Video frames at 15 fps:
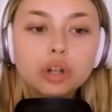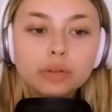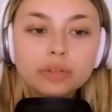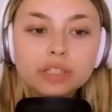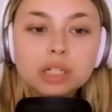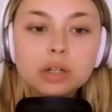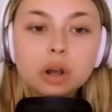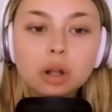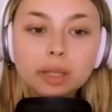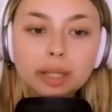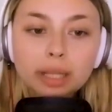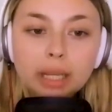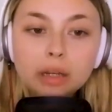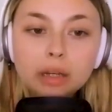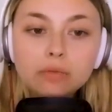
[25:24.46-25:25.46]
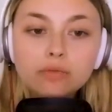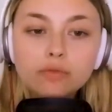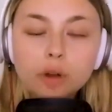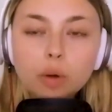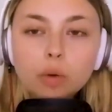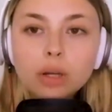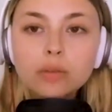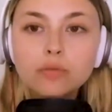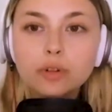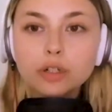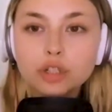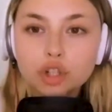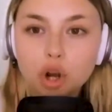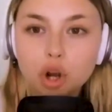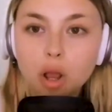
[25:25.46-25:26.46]
Jervis and Colleen voted
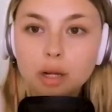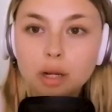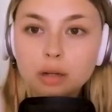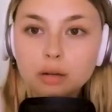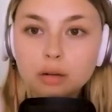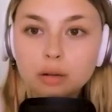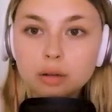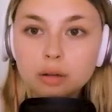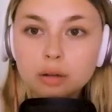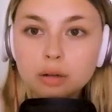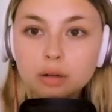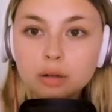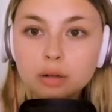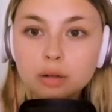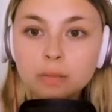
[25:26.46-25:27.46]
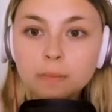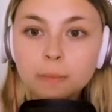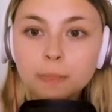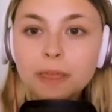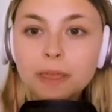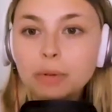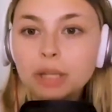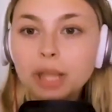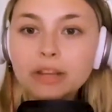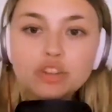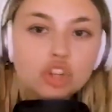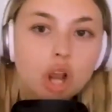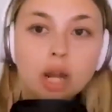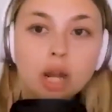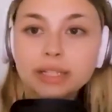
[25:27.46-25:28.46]
for Sean. They were
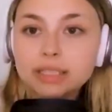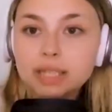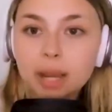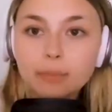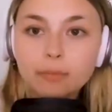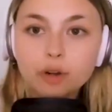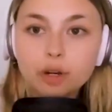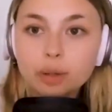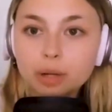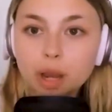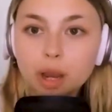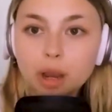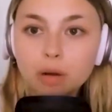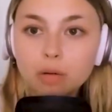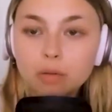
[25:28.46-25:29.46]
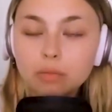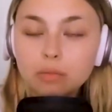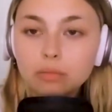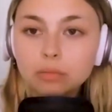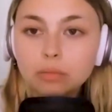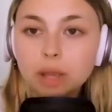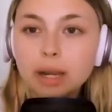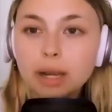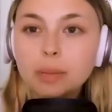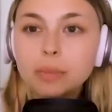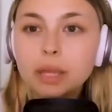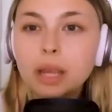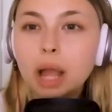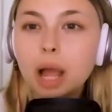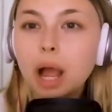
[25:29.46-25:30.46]
like, Sean, it's time for you to go. And
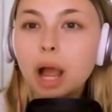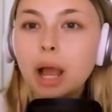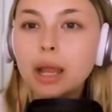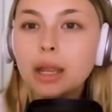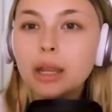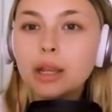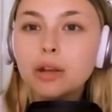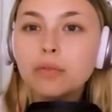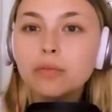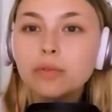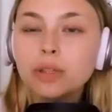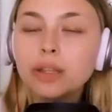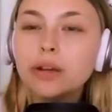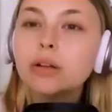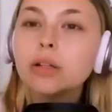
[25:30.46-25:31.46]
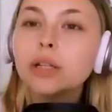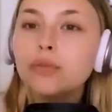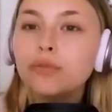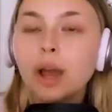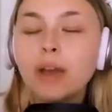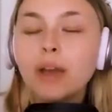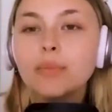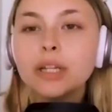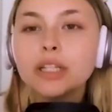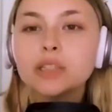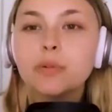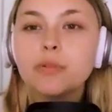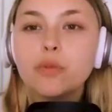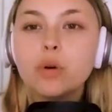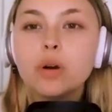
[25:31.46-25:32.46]
I'm like, I literally 5
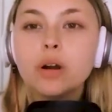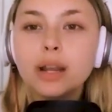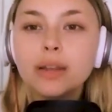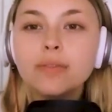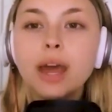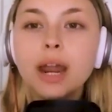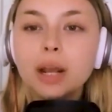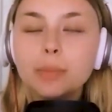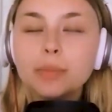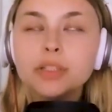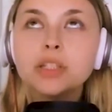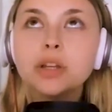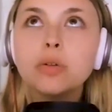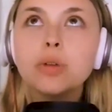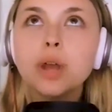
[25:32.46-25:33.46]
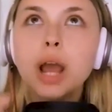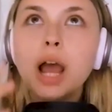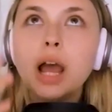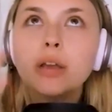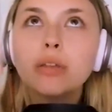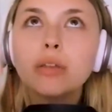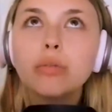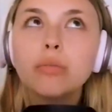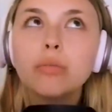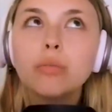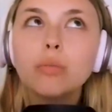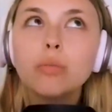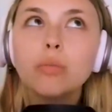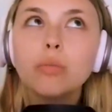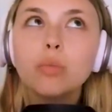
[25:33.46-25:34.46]
minutes before in that episode,
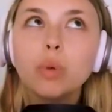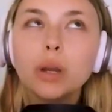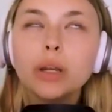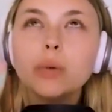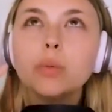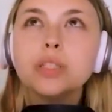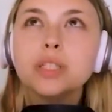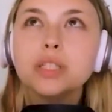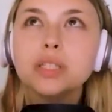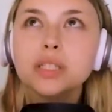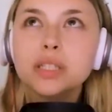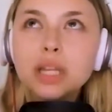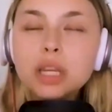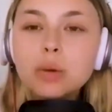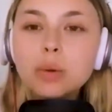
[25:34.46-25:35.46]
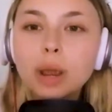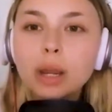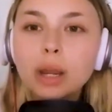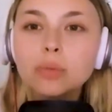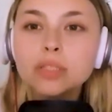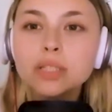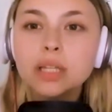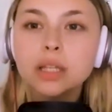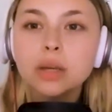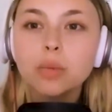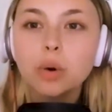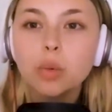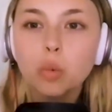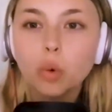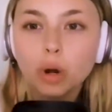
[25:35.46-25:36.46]
what it was insinuating was that they
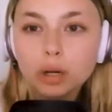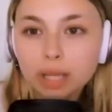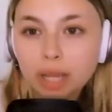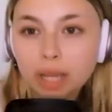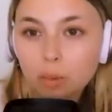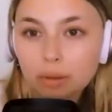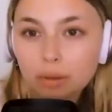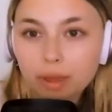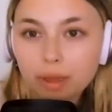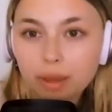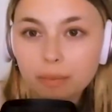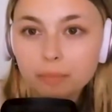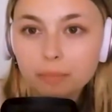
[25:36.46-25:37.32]
were working with